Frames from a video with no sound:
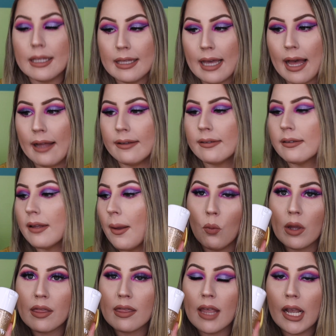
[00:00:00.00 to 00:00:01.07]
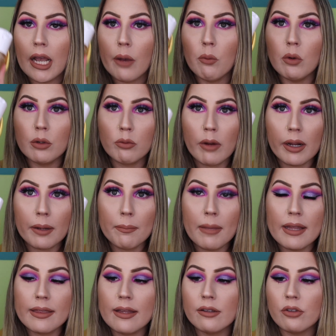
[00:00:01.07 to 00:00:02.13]
Yes. One thing I would
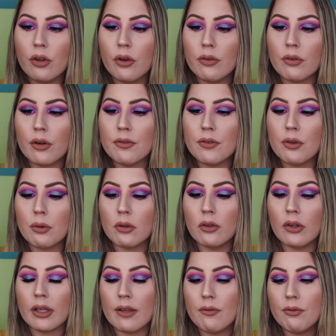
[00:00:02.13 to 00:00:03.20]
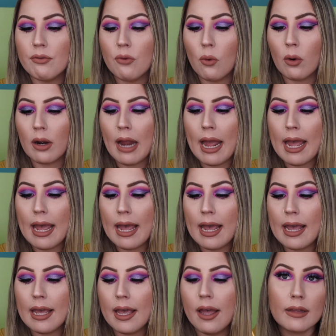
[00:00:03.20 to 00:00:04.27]
recommend this over if you are looking for a,